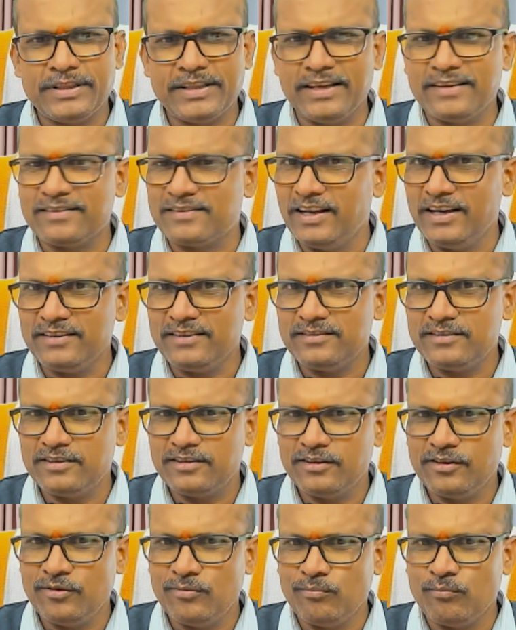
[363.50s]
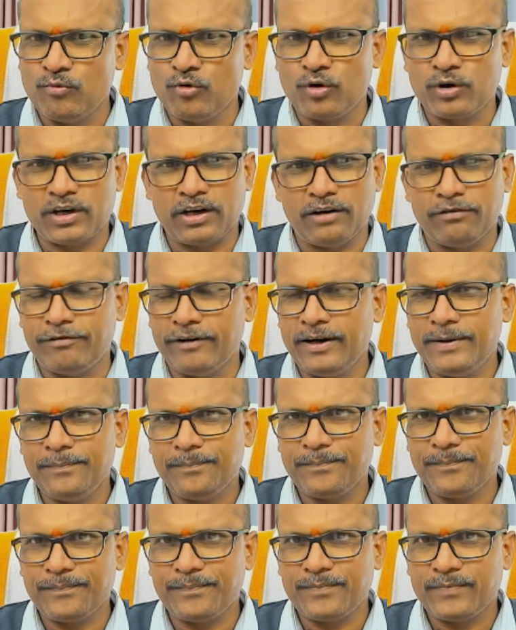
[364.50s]
is less, more Kapha.
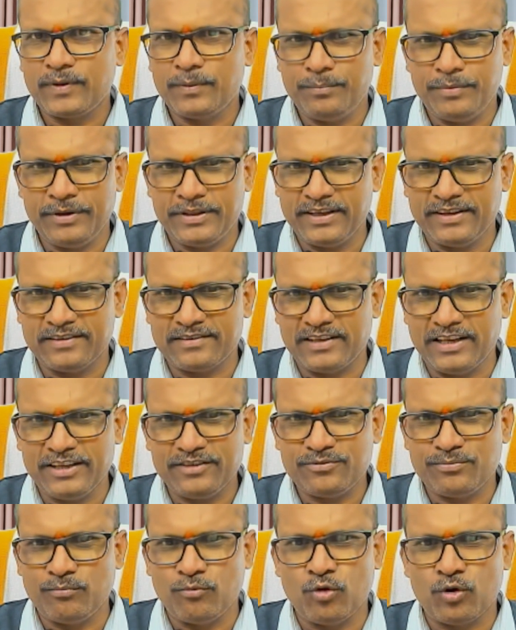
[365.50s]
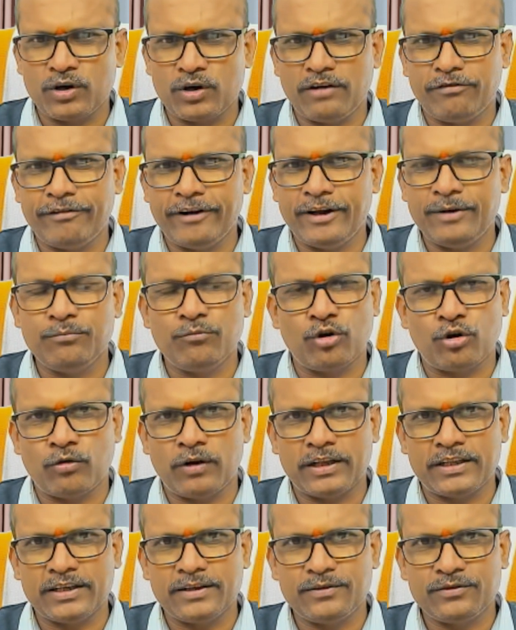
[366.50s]
Pitta is less, more Kapha and more
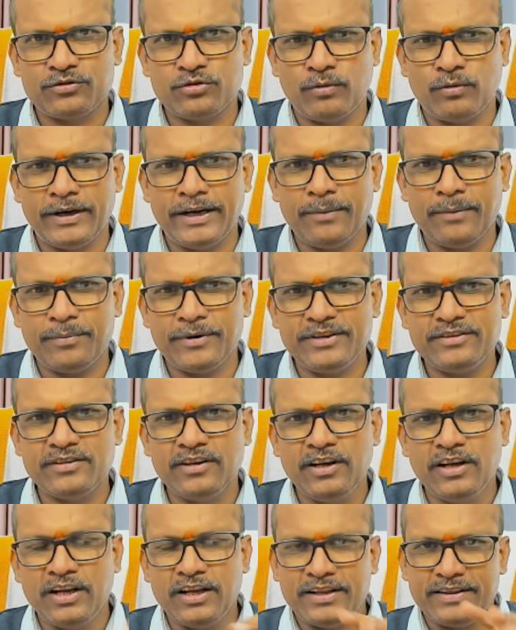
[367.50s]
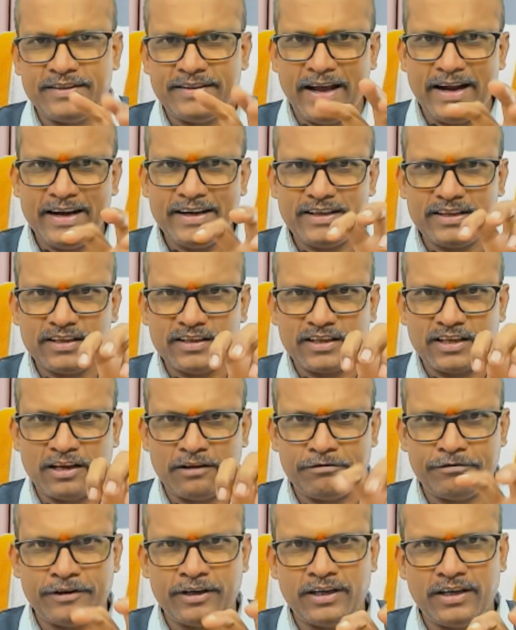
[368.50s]
Vata. So what happens? That
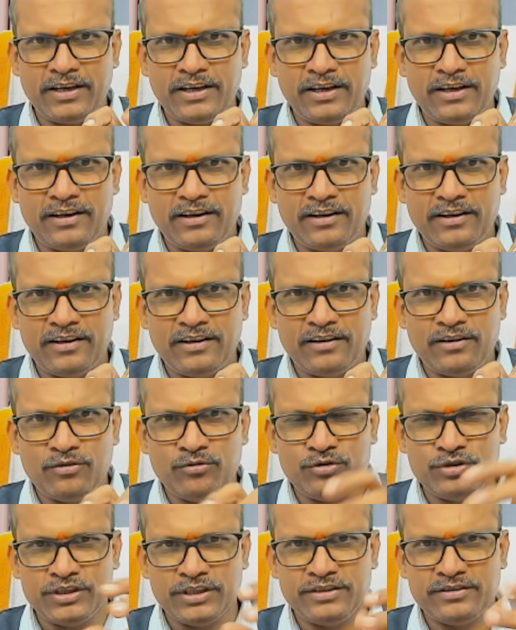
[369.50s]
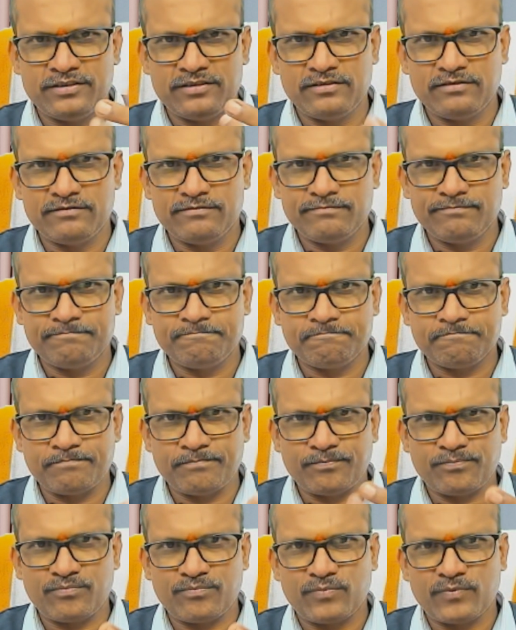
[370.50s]
Kapha which is
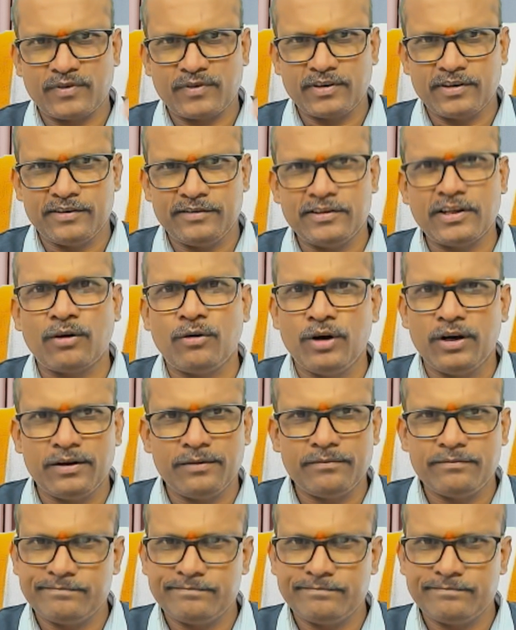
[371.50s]
Drava